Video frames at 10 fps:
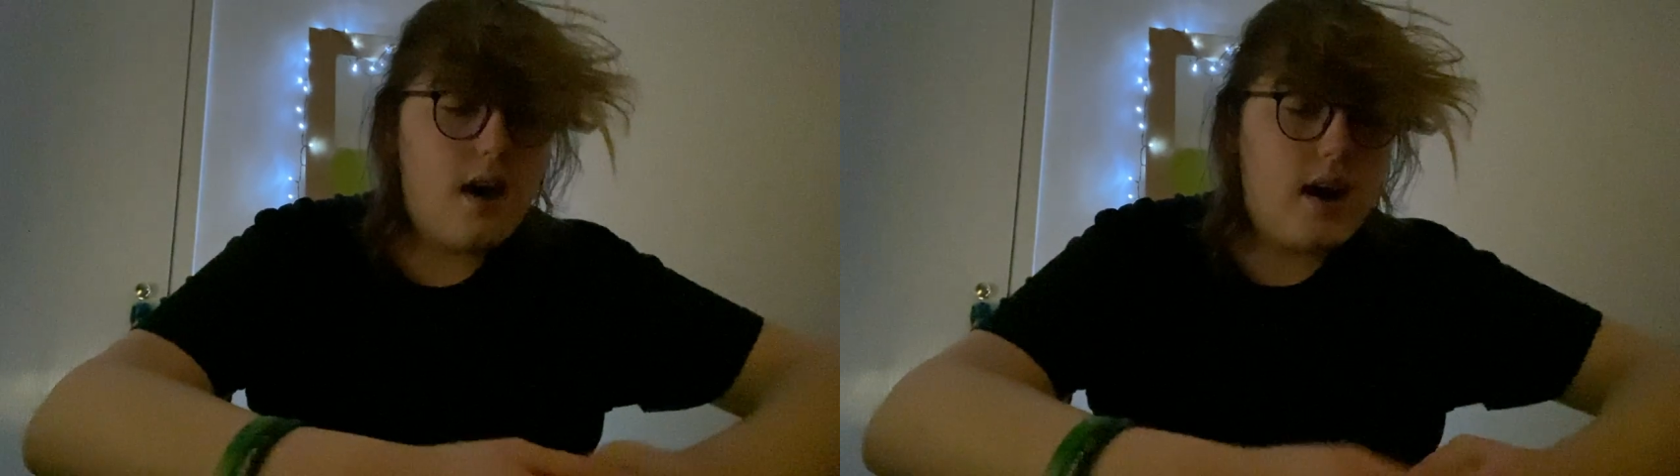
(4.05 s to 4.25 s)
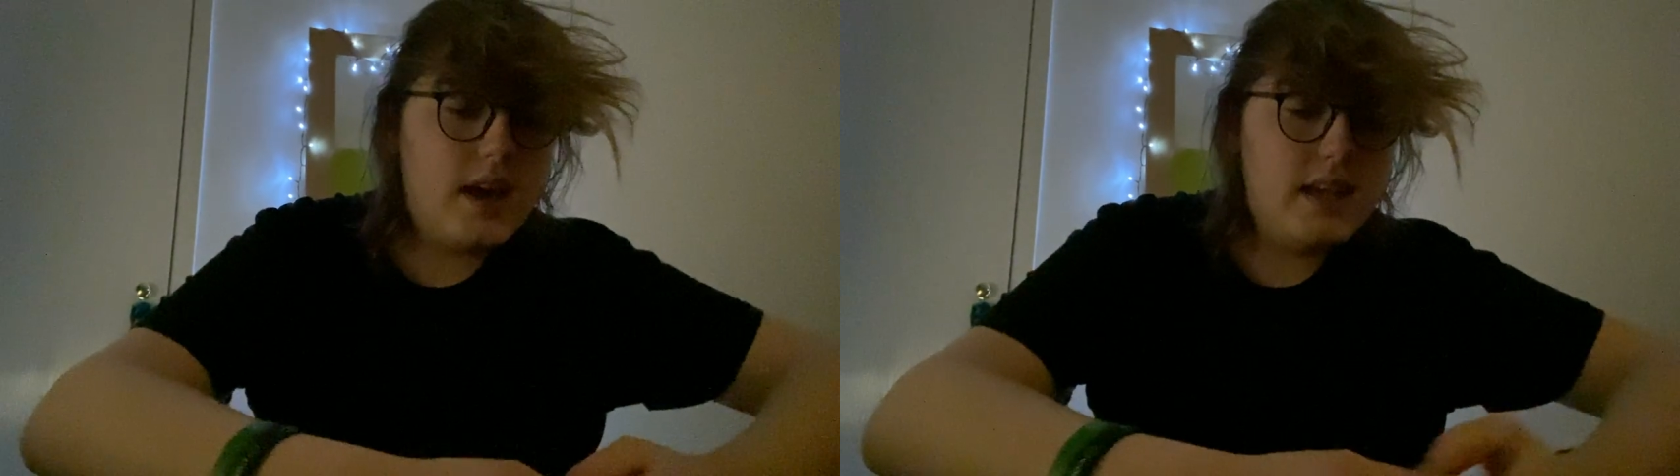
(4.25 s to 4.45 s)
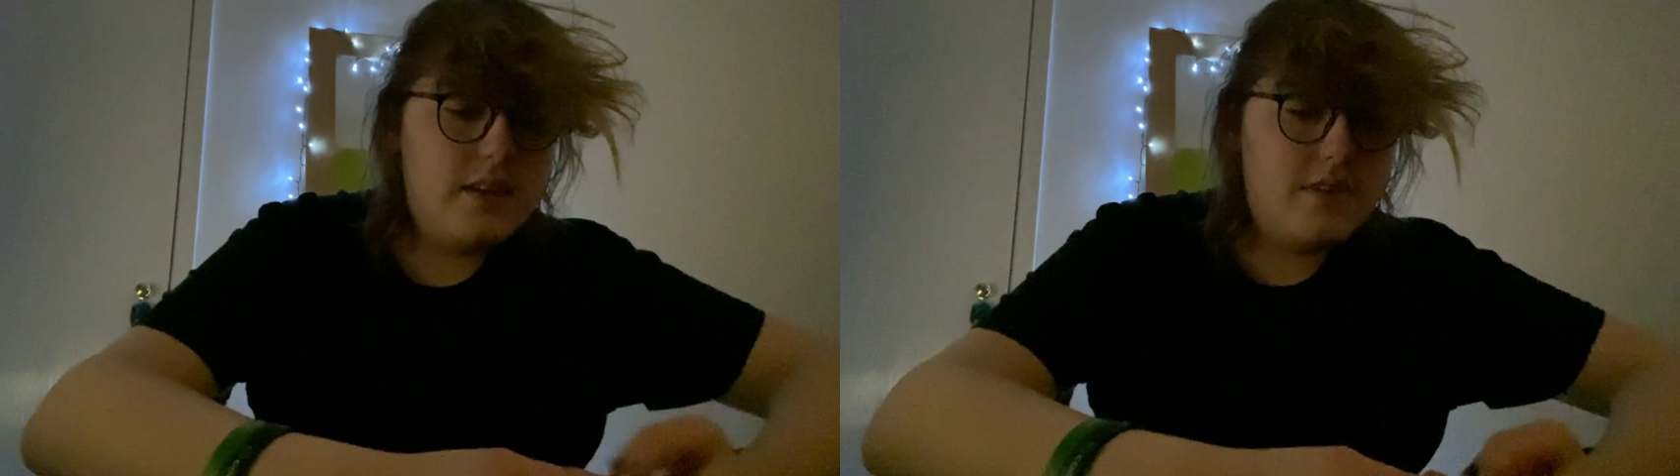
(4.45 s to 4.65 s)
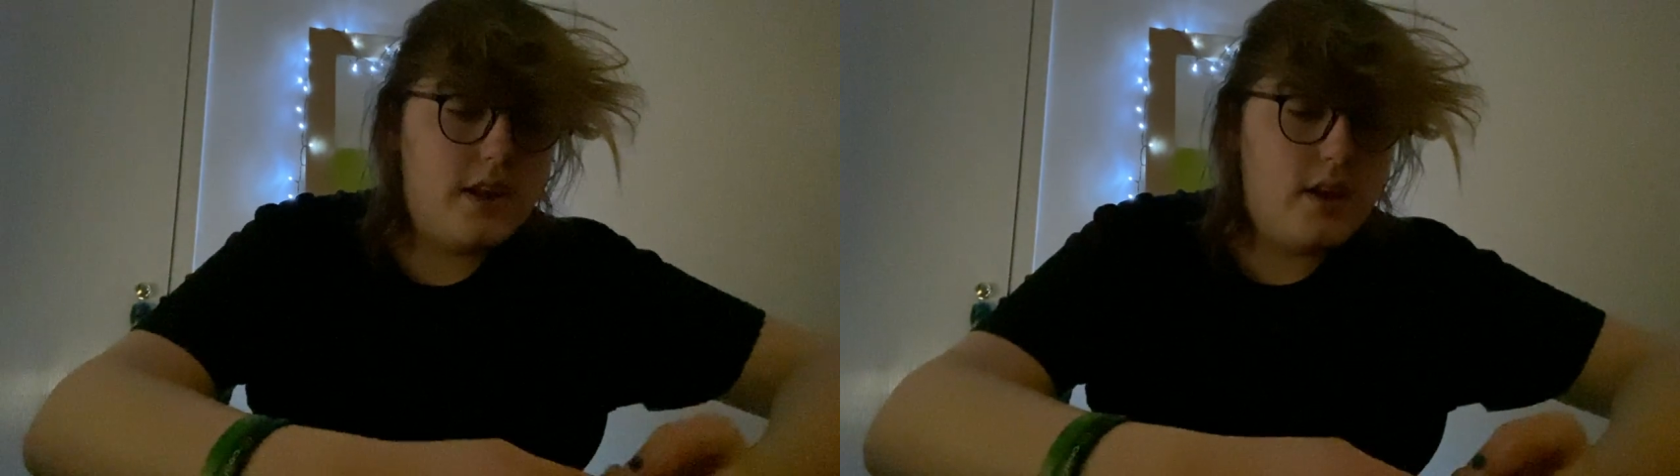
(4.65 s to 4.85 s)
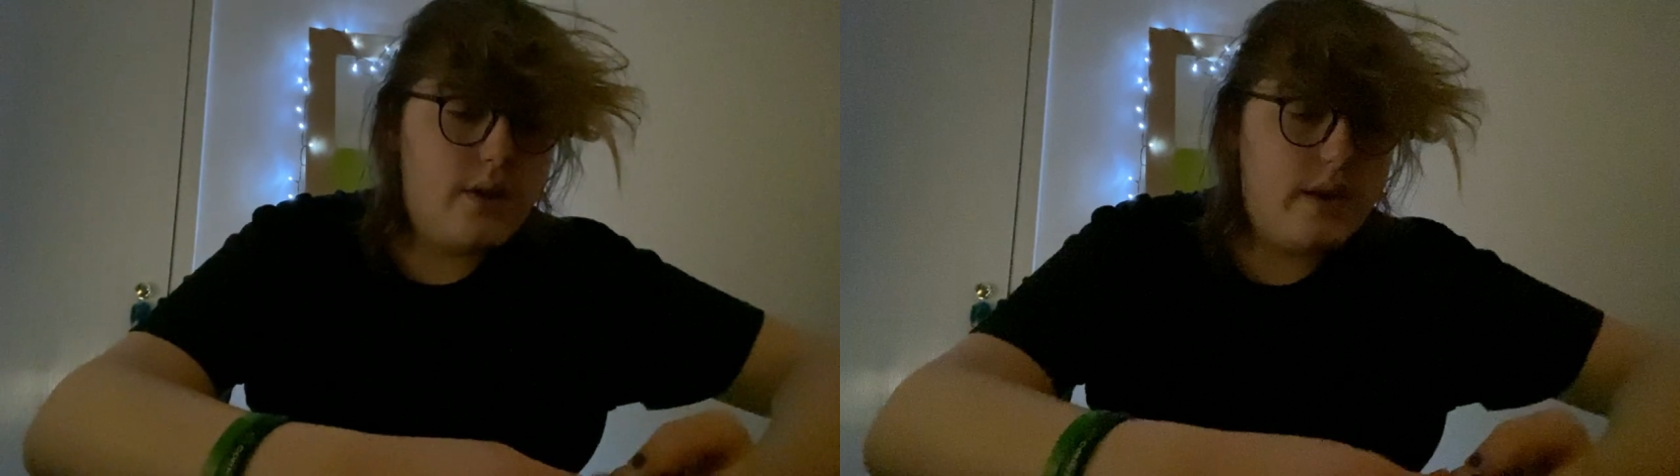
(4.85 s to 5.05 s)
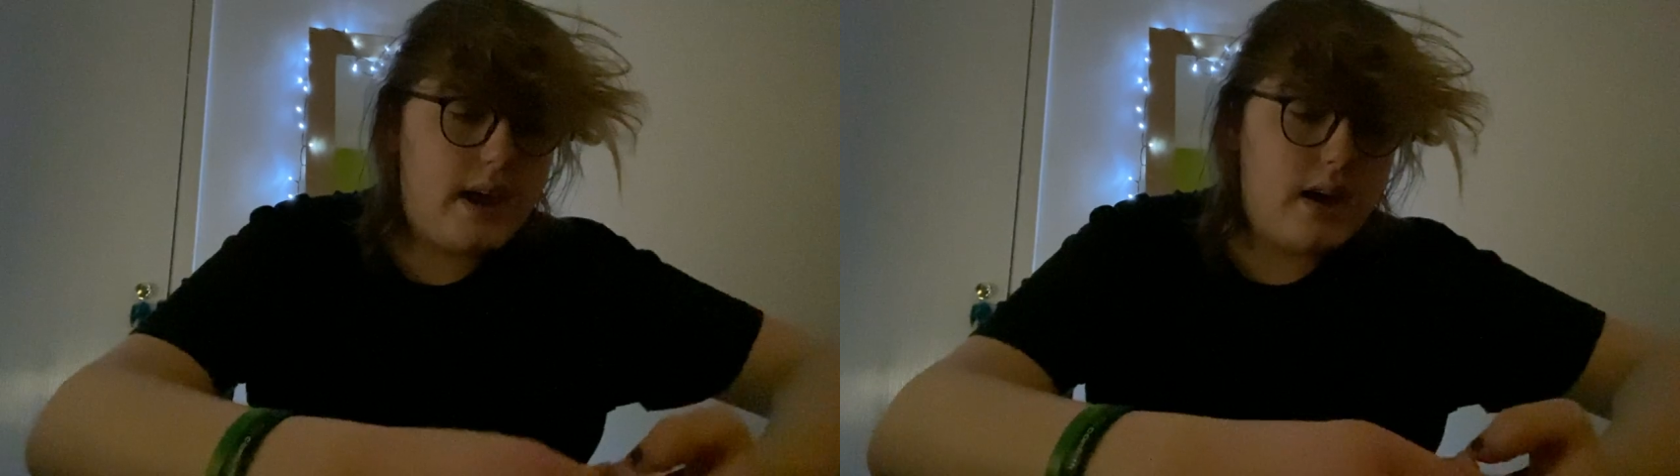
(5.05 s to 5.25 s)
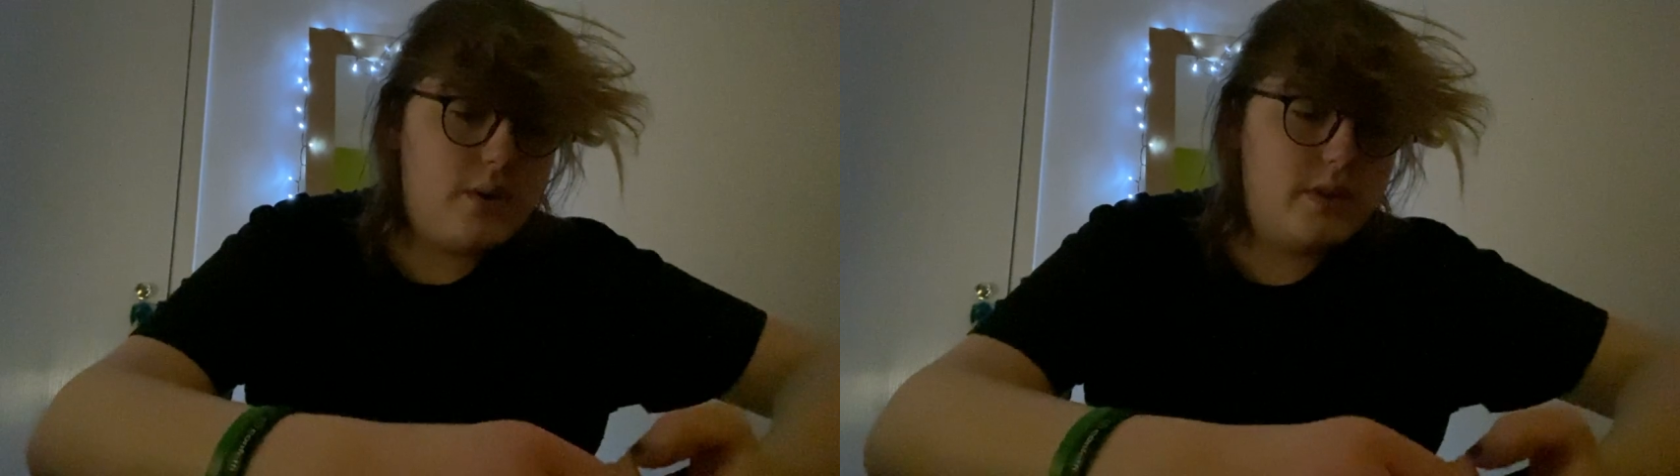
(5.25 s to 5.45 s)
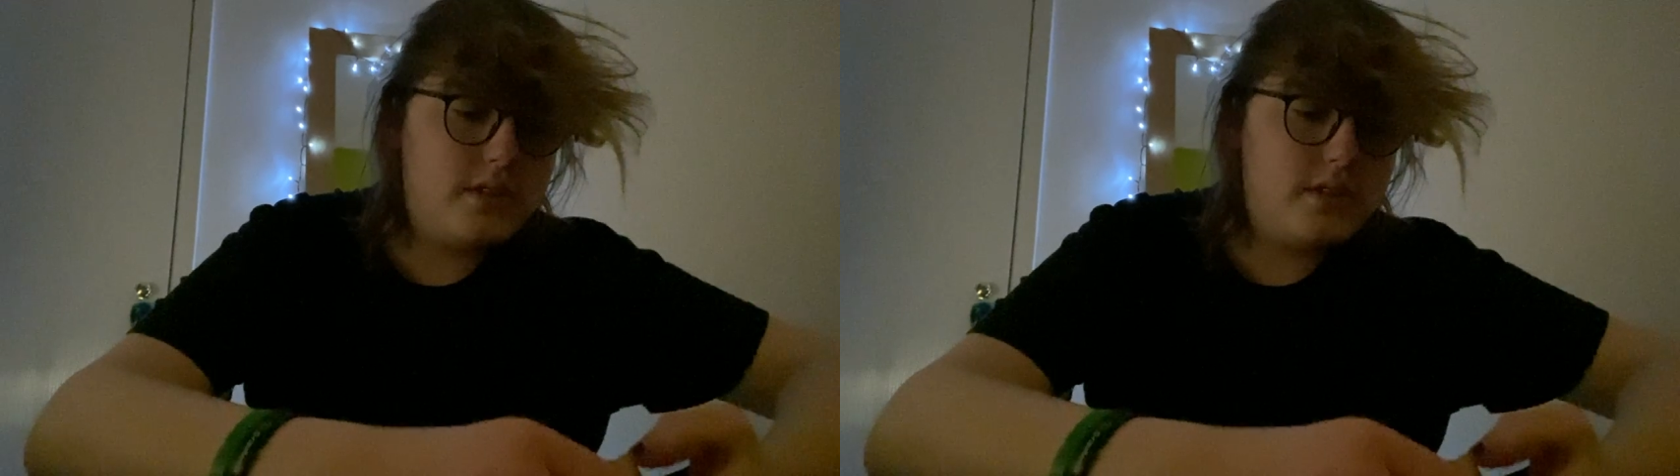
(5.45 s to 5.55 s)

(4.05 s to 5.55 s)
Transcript: I never know how a